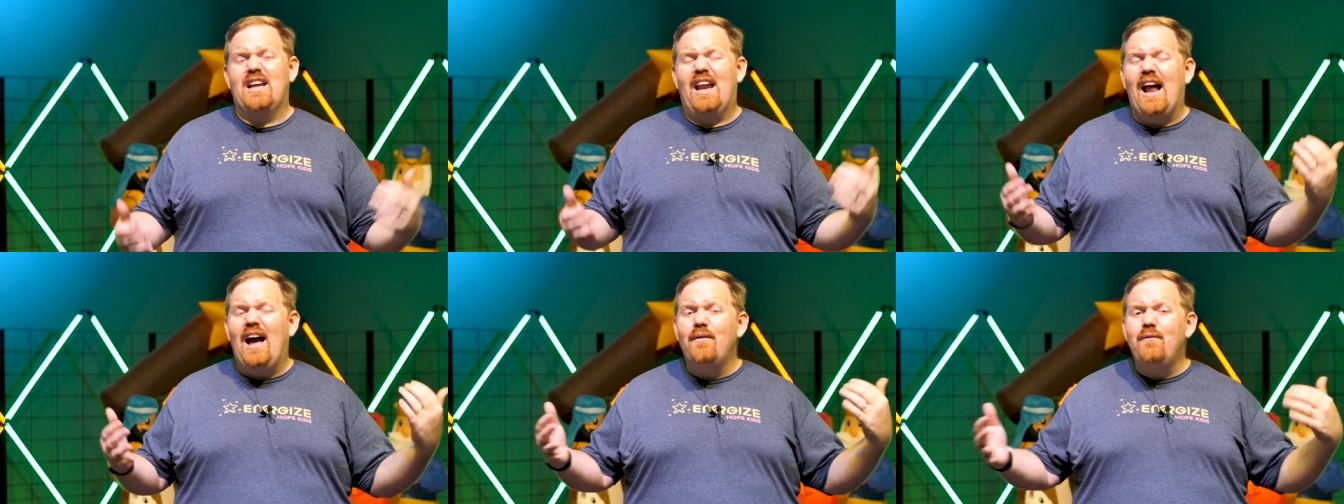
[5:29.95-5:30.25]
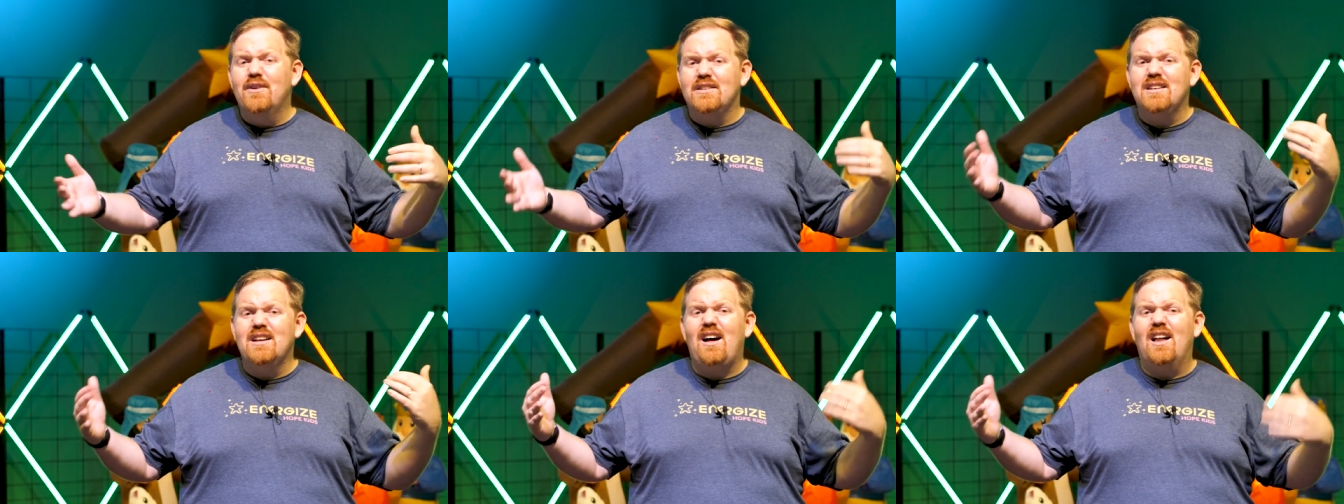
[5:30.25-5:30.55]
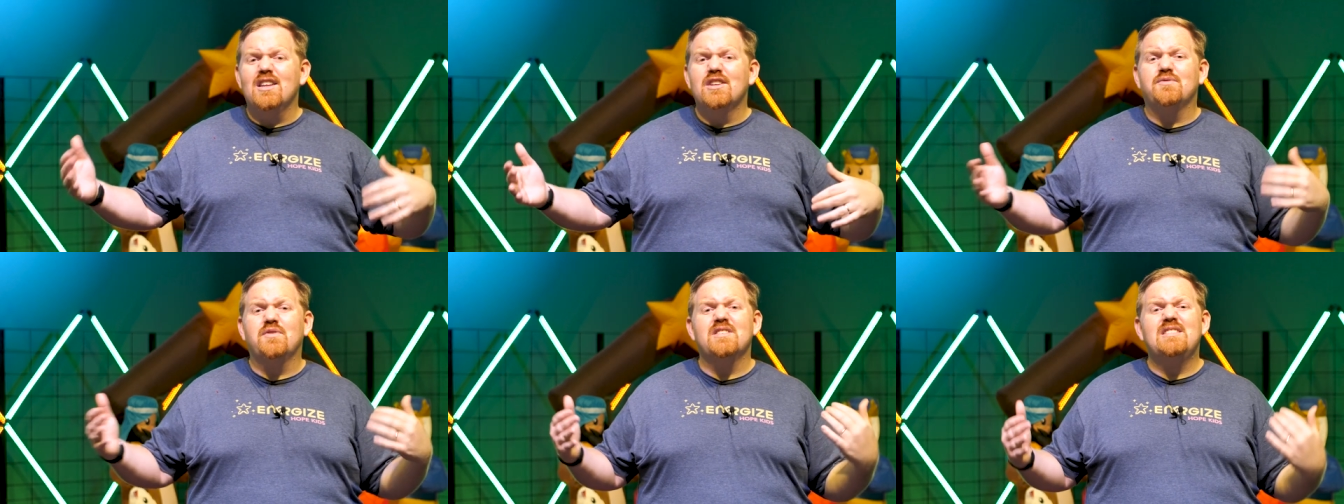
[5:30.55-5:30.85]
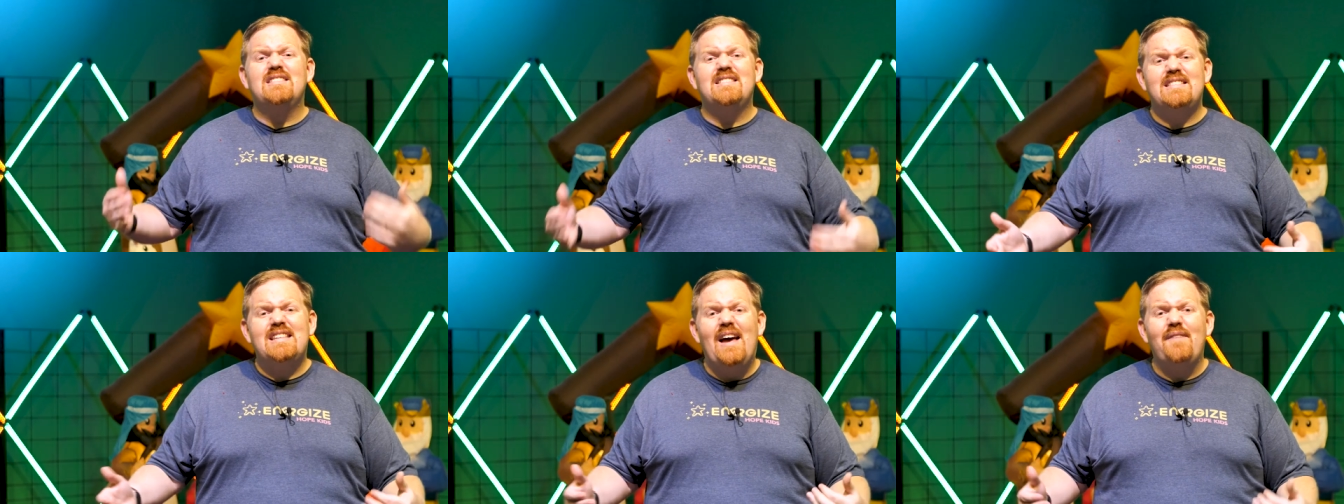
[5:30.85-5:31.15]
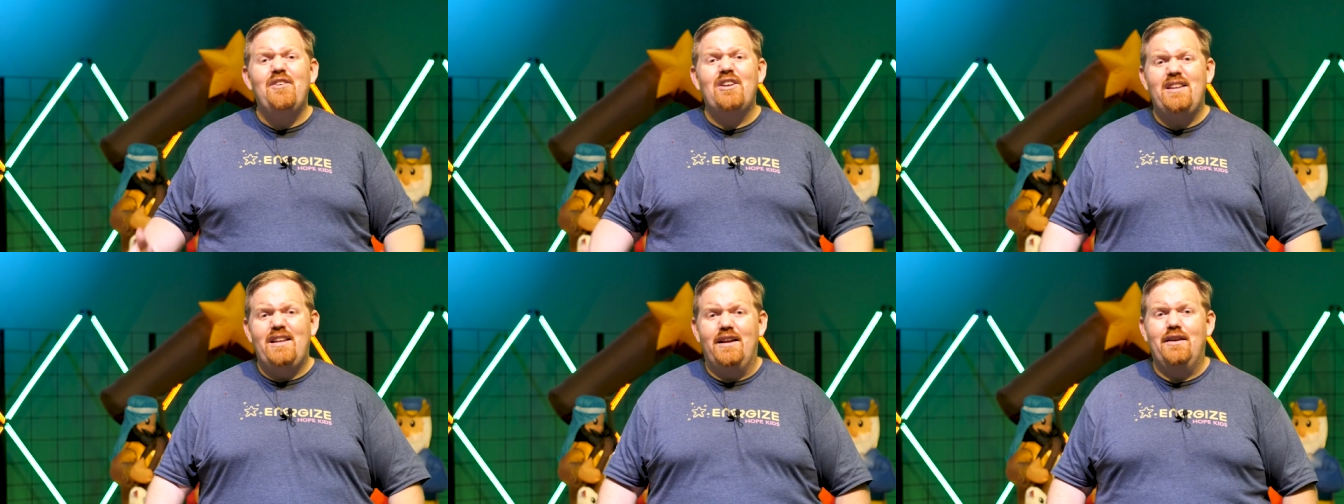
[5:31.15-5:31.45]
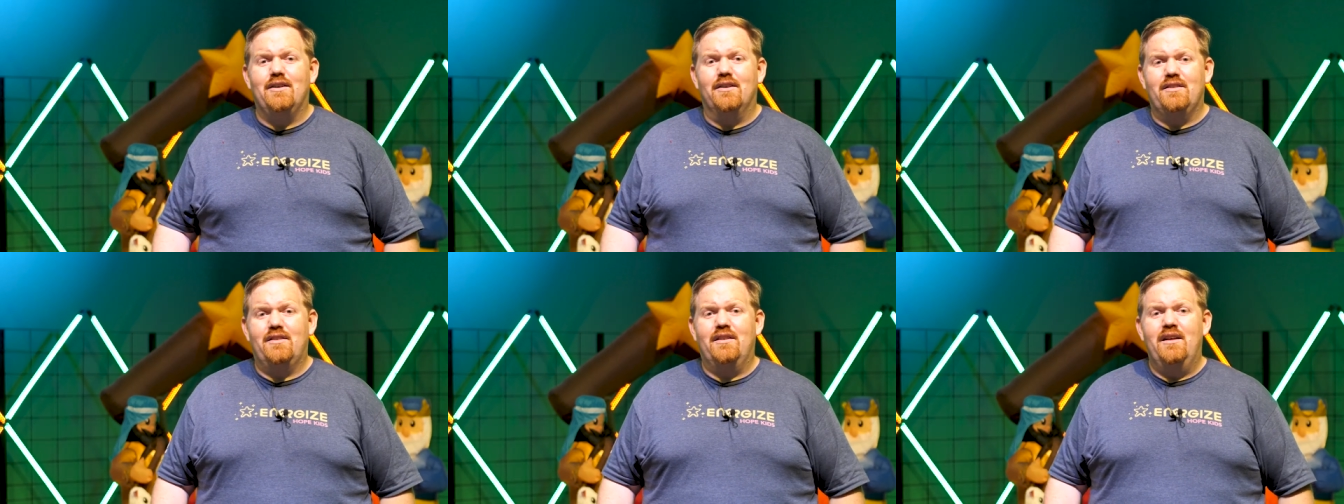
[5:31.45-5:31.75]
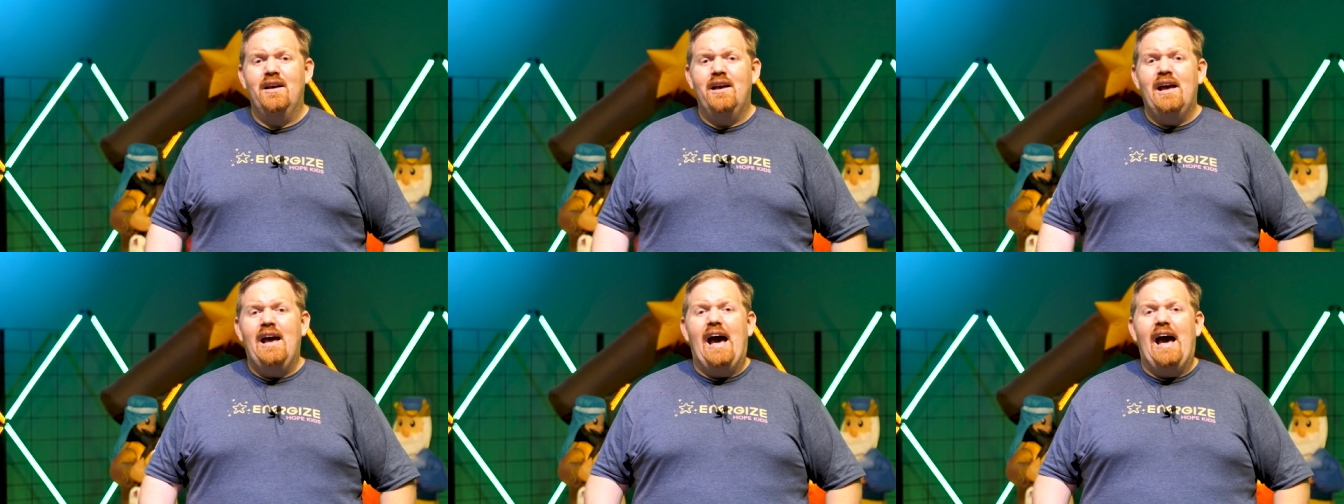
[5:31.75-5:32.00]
And I went to college for seven years.